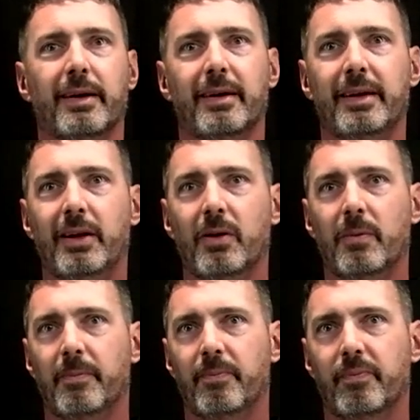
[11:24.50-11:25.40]
You
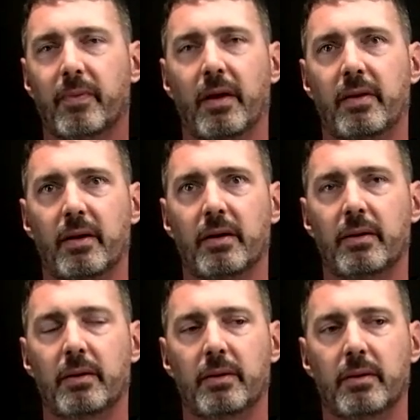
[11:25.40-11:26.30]
know,
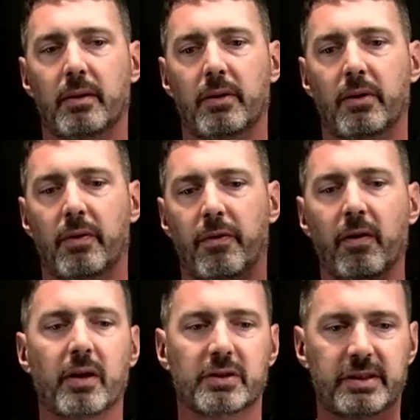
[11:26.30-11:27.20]
the
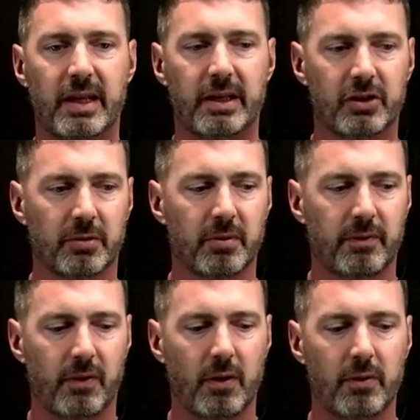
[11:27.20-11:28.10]
fully understanding turbulent
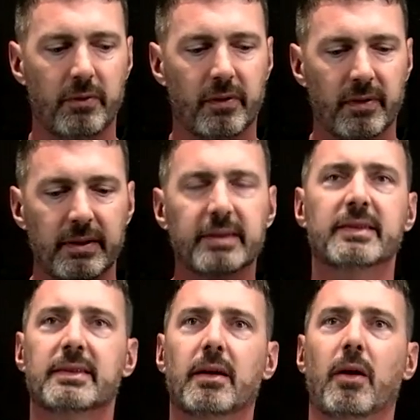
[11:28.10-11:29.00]
flows. This
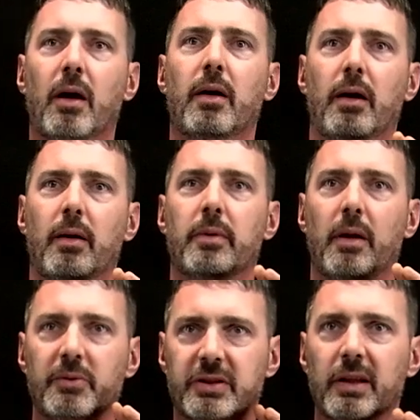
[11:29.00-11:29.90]
is
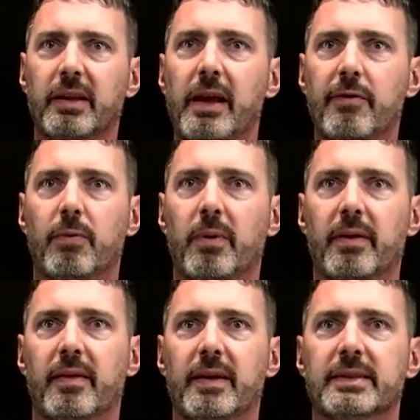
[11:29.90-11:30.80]
I'm just going to leave
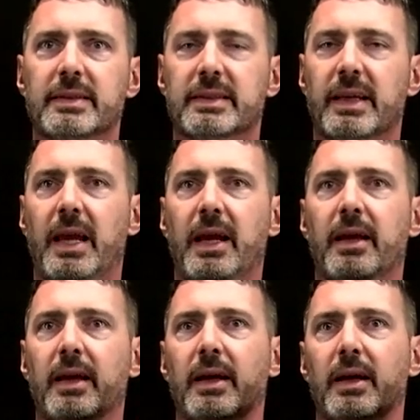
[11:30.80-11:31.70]
with this and saying
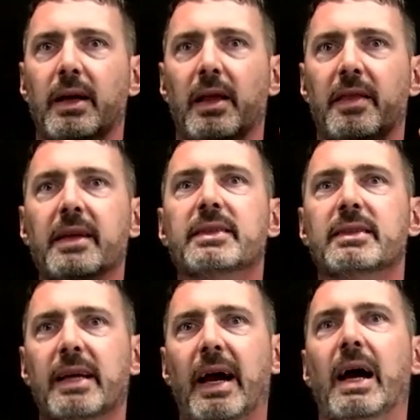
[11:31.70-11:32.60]
this
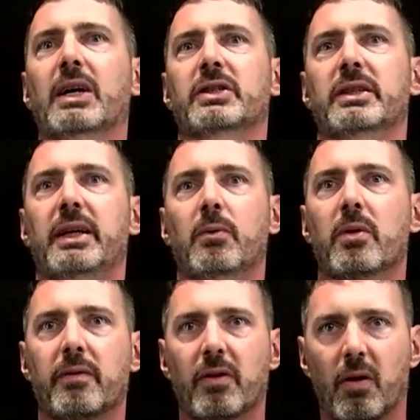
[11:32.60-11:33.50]
is actually one
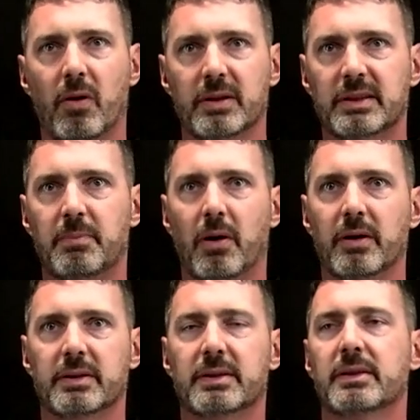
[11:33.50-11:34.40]
of the hardest
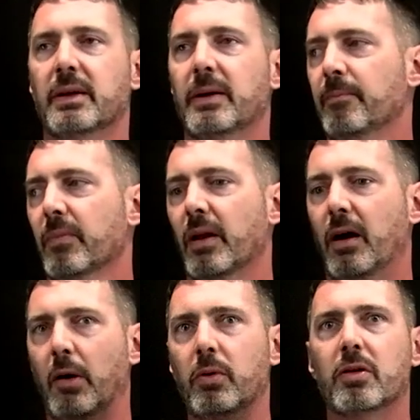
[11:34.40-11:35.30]
parts.
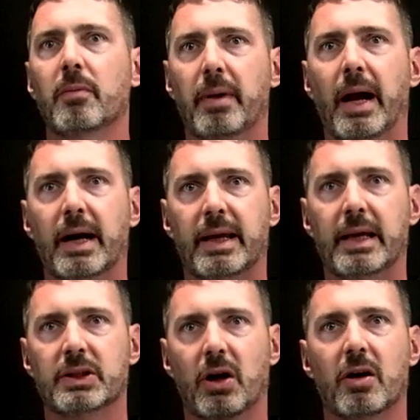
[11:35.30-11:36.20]
I will come back
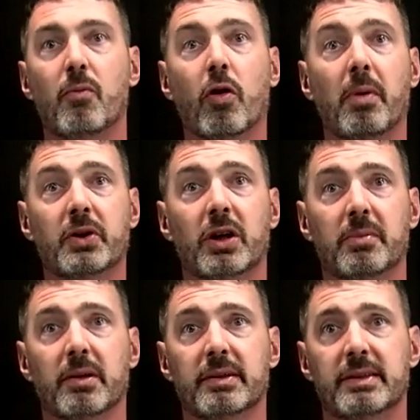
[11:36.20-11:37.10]
and talk more about
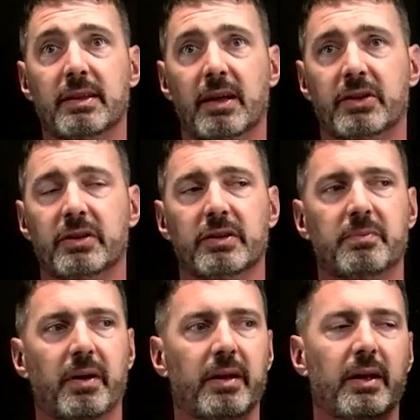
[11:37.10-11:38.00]
turbulence in the lectures,
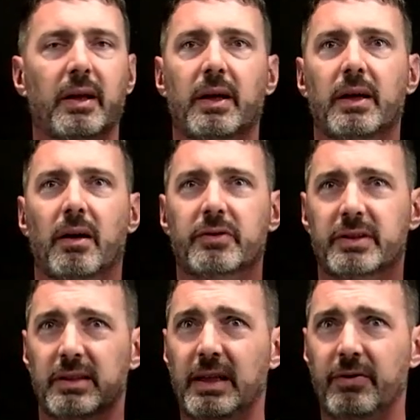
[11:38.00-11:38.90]
but I'll
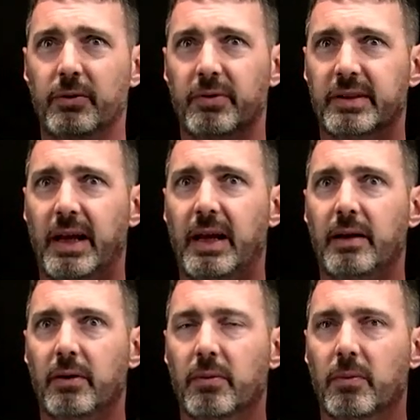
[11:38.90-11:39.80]
just leave you
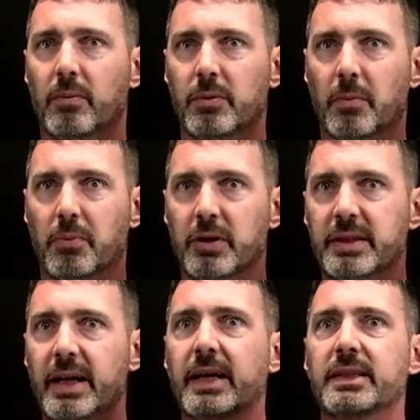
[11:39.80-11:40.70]
saying, you know,
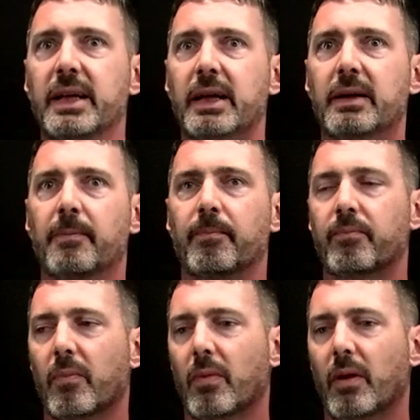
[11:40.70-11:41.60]
predicting
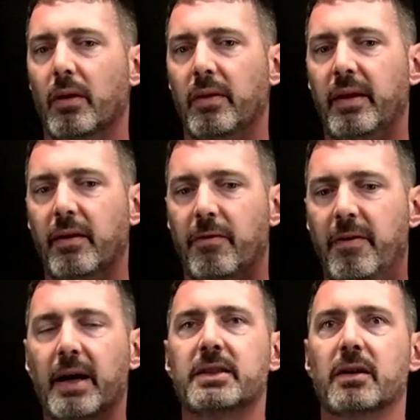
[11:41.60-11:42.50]
the
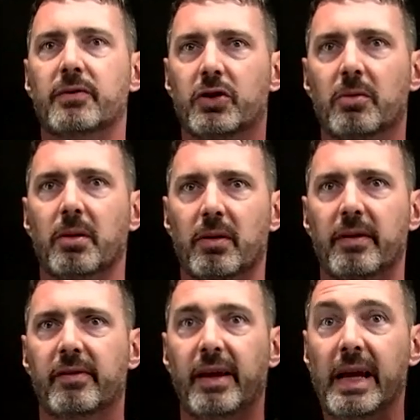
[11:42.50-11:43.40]
effects of
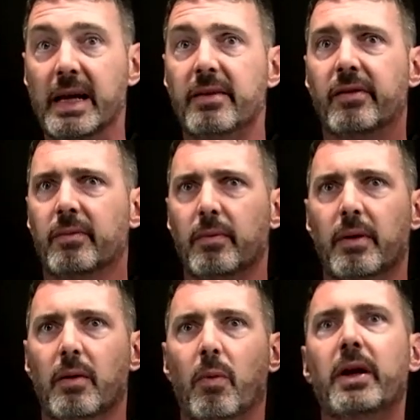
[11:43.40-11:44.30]
turbulence is
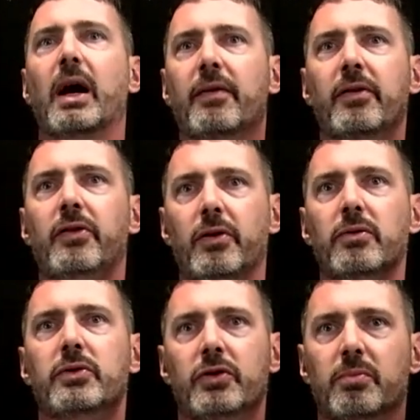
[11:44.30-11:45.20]
what you have to do
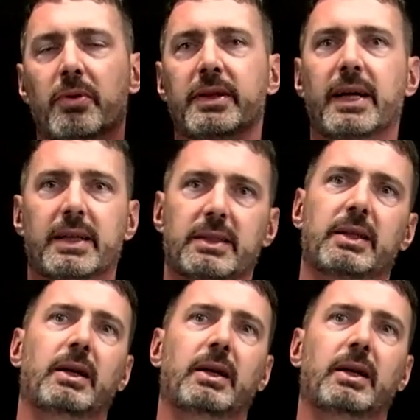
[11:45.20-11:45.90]
to predict